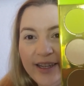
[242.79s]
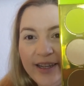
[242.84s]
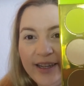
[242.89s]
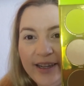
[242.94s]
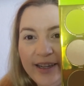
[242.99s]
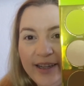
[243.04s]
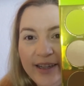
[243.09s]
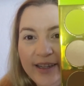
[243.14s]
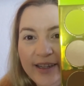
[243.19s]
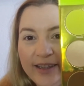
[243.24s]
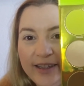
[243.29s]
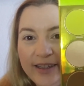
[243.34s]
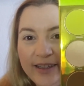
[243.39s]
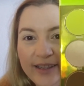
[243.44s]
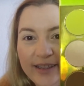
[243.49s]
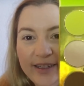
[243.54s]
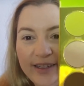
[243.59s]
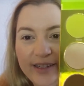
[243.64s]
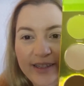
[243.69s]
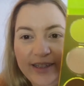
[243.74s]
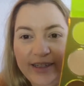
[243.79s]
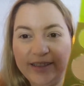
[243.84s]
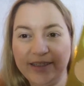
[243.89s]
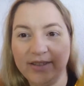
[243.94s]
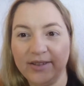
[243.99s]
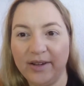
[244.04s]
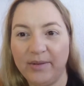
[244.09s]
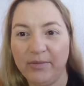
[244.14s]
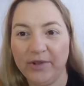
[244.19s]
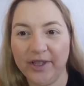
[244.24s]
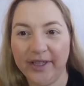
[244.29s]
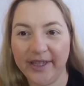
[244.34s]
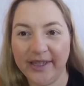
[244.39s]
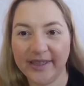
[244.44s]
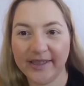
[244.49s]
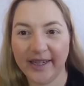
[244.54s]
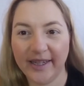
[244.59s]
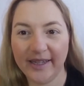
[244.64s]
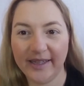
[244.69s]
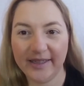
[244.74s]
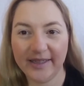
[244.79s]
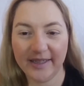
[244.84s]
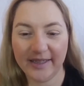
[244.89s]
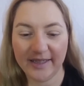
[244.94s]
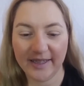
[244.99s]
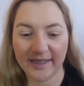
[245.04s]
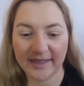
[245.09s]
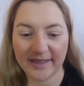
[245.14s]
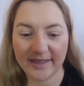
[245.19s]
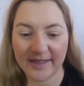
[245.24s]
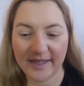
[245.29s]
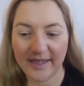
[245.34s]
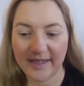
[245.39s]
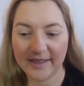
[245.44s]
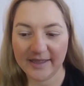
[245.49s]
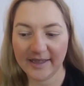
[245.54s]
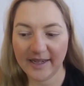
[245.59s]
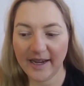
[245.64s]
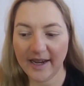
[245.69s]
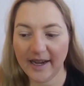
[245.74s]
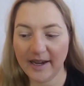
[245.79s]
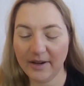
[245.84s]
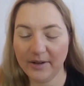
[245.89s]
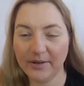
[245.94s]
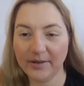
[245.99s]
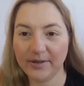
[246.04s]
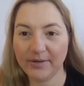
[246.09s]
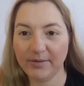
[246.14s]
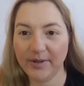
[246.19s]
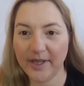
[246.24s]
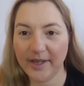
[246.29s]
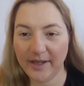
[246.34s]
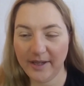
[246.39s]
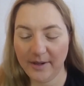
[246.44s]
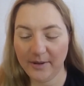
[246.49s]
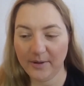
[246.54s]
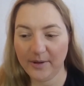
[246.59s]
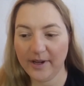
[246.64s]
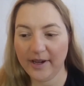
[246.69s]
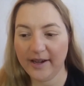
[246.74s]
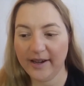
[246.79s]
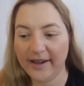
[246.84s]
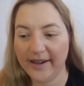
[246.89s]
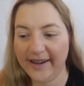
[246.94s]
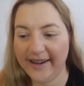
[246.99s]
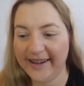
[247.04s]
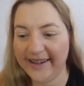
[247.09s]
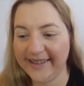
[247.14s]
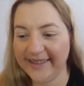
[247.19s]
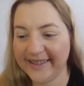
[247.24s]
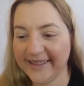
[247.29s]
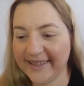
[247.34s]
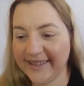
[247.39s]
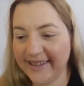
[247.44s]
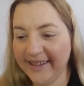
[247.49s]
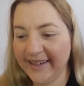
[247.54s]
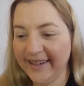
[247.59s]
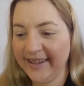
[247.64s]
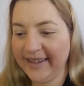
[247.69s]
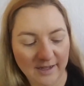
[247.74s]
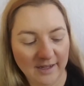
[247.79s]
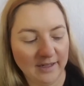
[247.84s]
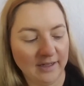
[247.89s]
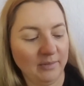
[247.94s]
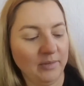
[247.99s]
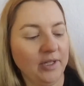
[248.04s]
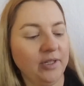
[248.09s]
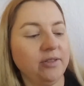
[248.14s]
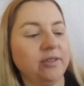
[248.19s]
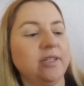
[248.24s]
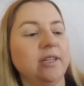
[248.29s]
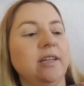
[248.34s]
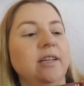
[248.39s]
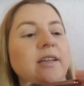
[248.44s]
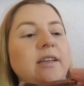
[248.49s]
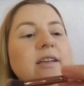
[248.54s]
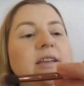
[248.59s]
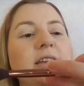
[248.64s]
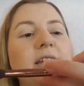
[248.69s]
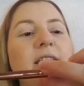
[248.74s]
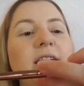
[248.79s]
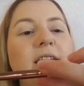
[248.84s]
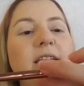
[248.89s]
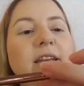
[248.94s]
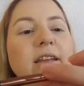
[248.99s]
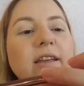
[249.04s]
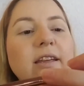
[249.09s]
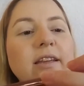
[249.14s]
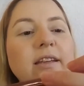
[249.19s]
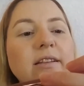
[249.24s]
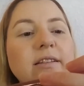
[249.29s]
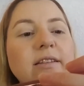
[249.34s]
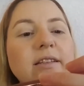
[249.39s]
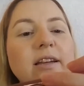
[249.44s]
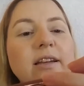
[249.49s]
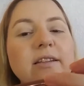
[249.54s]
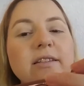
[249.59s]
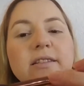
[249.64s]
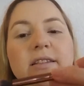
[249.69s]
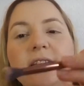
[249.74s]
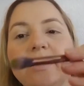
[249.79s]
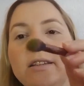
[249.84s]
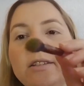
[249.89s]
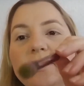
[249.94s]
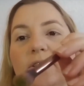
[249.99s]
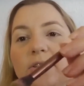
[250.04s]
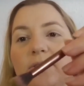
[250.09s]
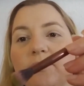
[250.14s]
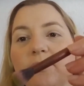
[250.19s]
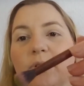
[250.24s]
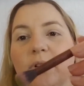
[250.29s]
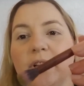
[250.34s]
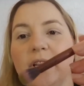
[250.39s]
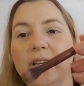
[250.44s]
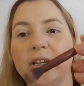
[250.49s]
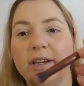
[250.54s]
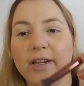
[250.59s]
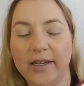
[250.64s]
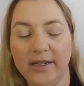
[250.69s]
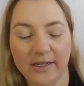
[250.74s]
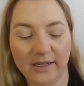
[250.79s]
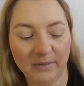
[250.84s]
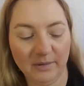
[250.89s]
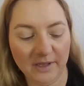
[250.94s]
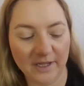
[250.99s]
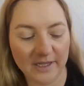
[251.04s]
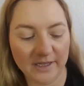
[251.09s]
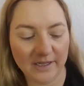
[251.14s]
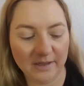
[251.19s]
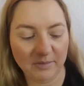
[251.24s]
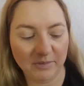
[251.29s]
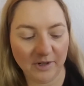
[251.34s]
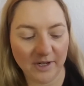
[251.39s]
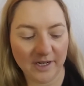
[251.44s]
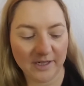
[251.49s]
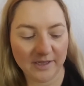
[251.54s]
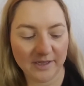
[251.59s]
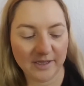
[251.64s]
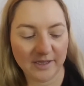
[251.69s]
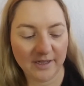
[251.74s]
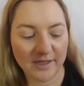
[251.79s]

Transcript: And so I'm really excited to test these out with you guys. I'm using a Luxie 249 double-ended brush.